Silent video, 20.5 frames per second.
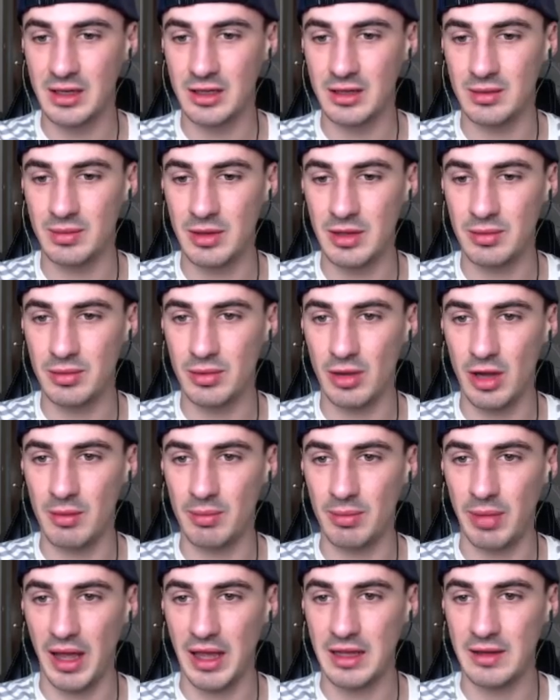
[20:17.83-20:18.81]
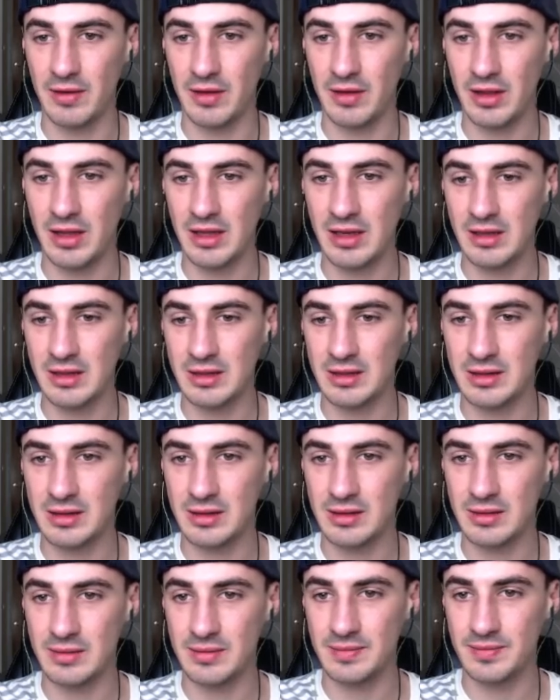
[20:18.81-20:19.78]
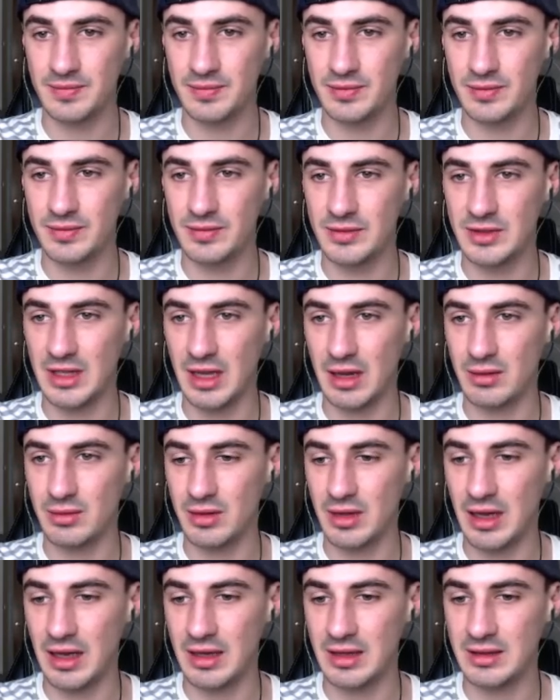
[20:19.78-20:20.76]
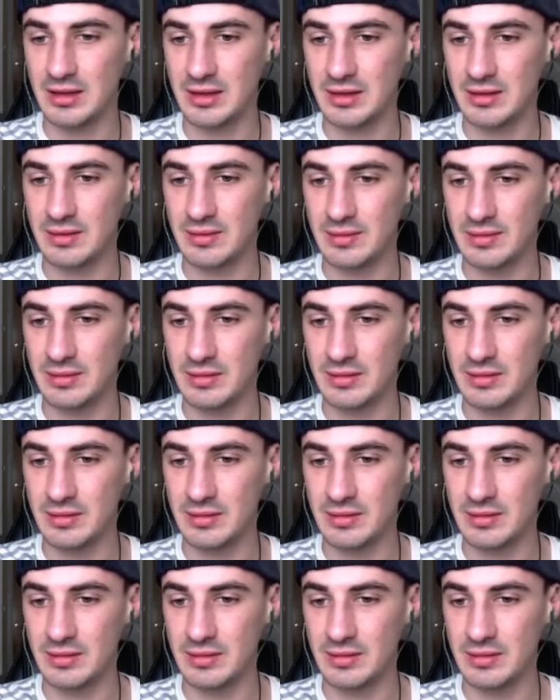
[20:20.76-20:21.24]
Do people like pay for these? Is that what that is?